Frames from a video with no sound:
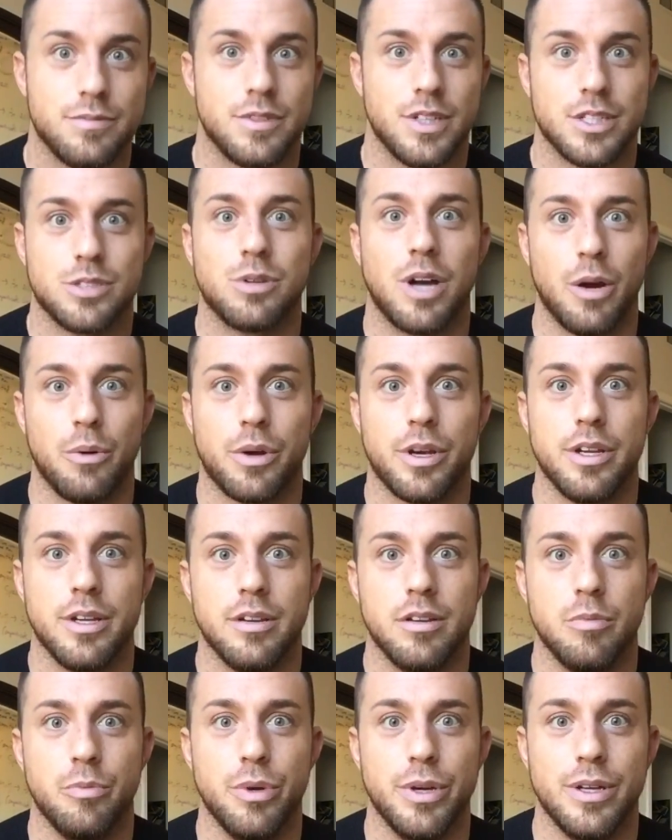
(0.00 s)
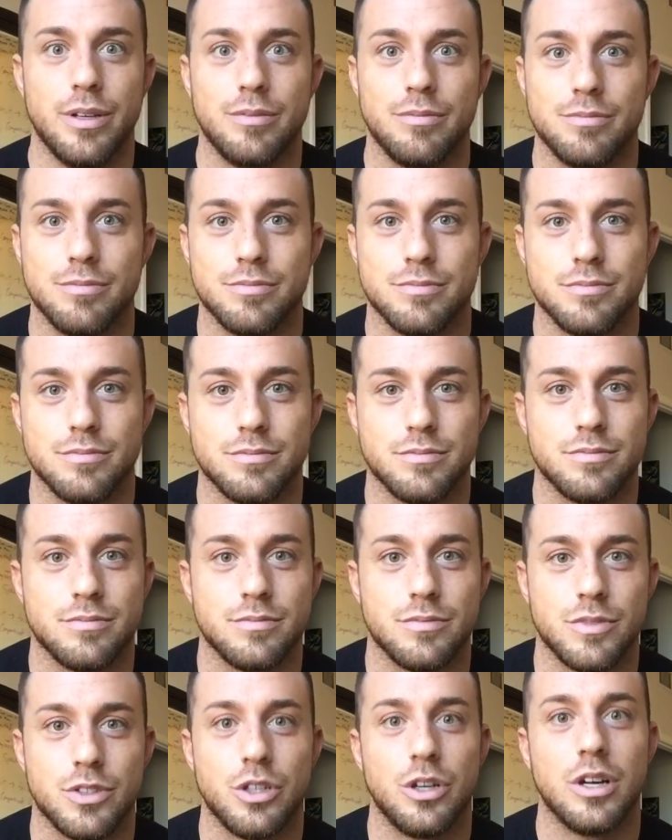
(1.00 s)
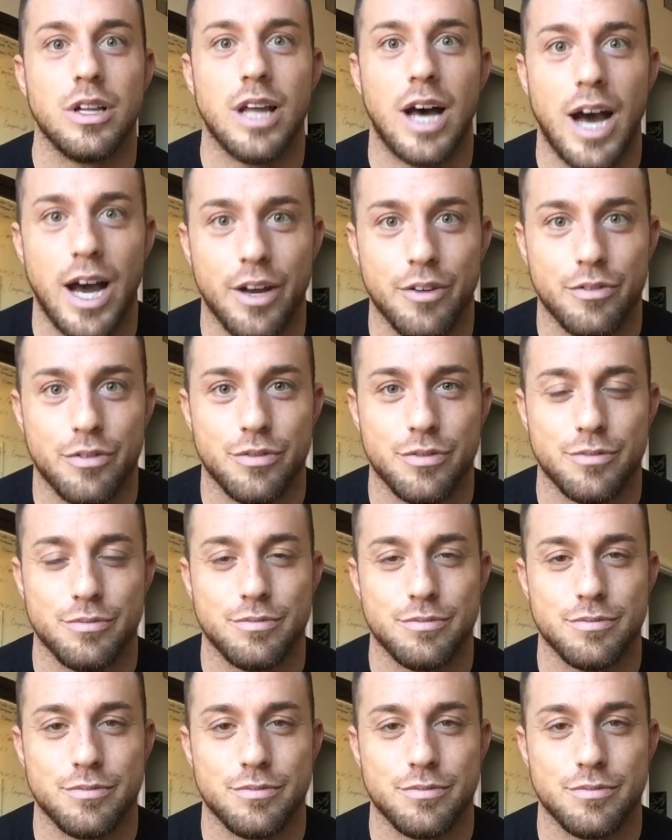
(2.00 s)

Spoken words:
That's right where you need to be. You're alive.